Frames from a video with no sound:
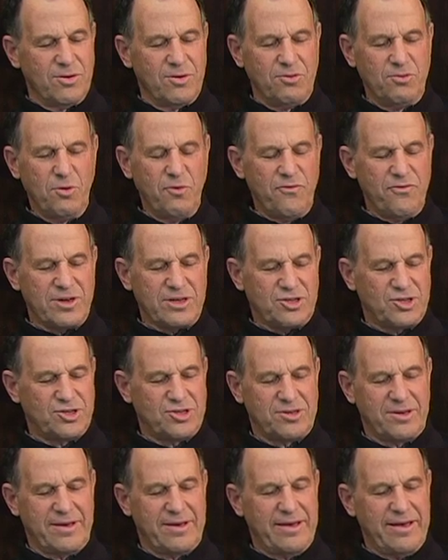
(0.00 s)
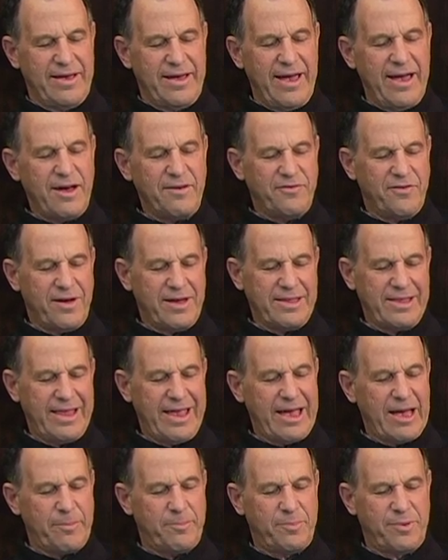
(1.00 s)
Rufus, half on
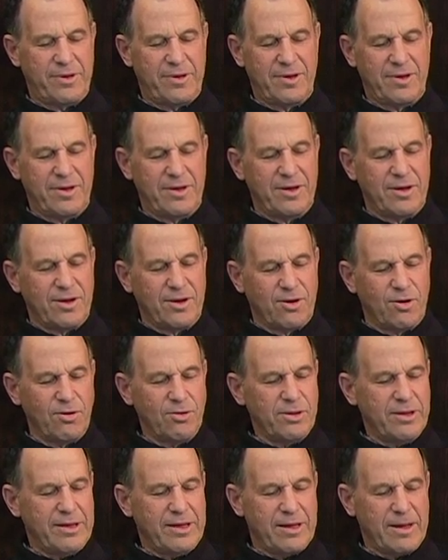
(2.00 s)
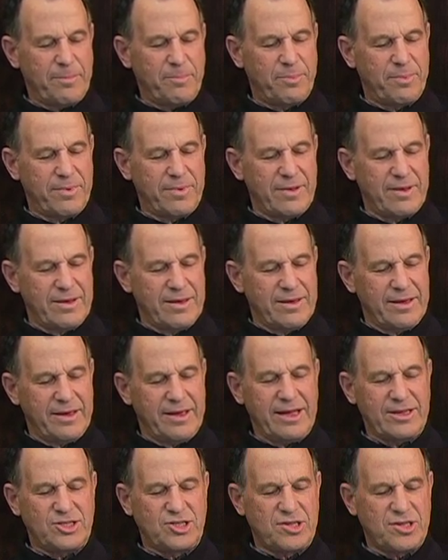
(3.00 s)
lap, curling up
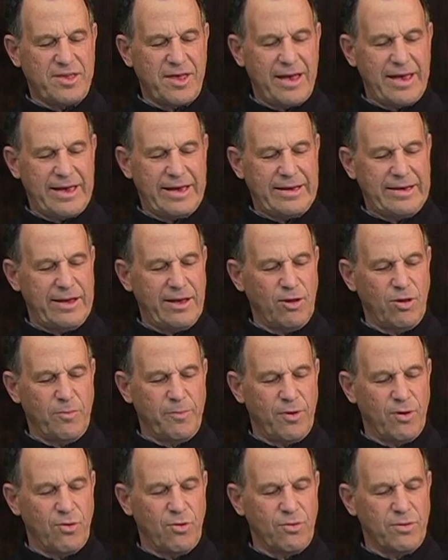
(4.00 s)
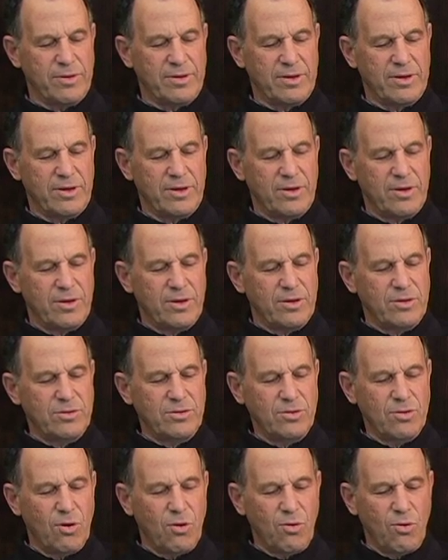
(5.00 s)
against thigh and elbow.
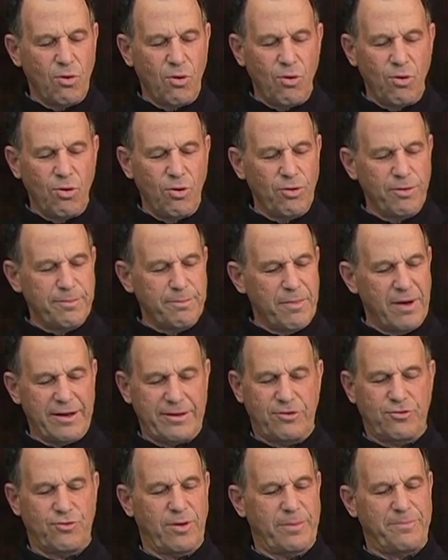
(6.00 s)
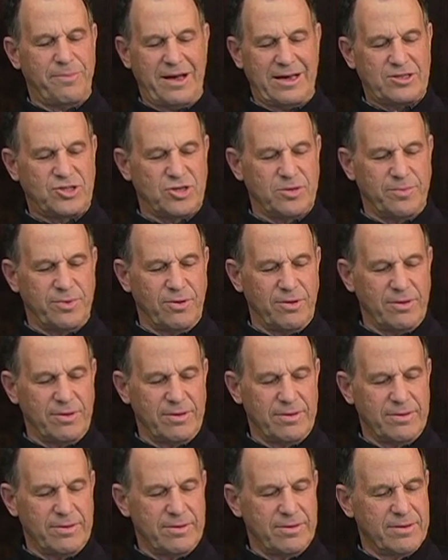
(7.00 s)
No old mantra possible.
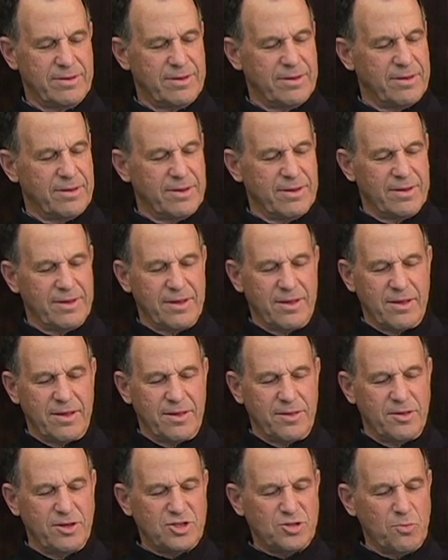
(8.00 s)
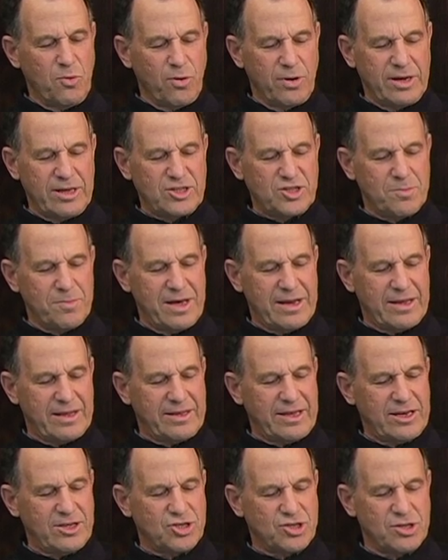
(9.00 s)
This morning's
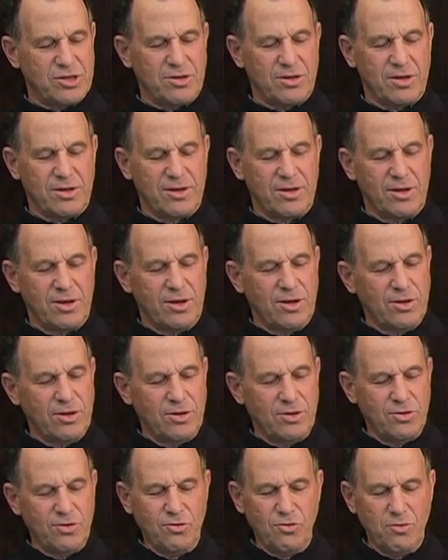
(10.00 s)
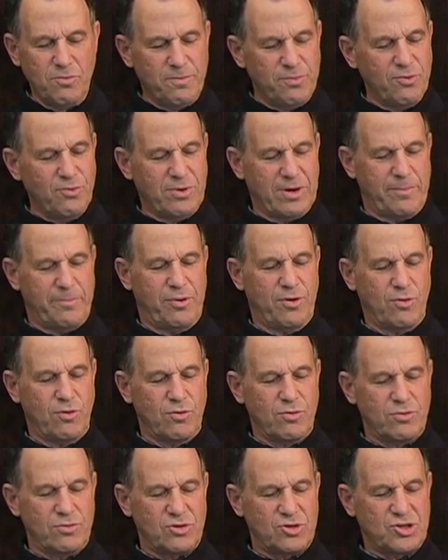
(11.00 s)
meditation, new Buddha
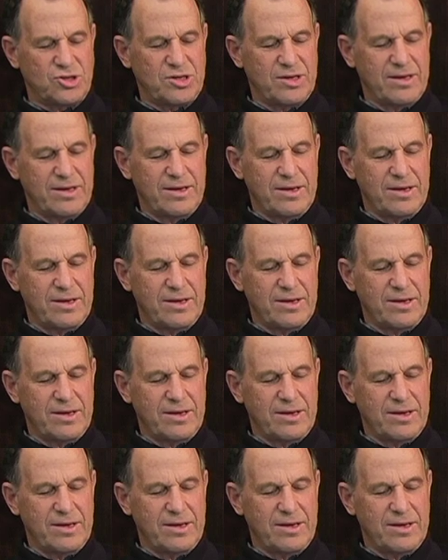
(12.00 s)
pose.